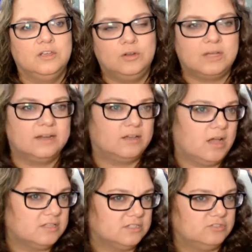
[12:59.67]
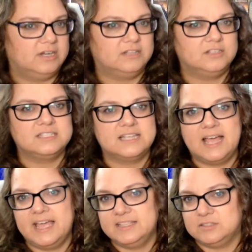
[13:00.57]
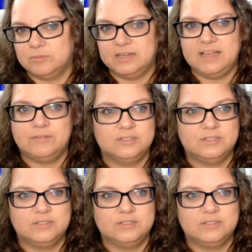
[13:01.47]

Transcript: kind of concentrate on the science or whatever,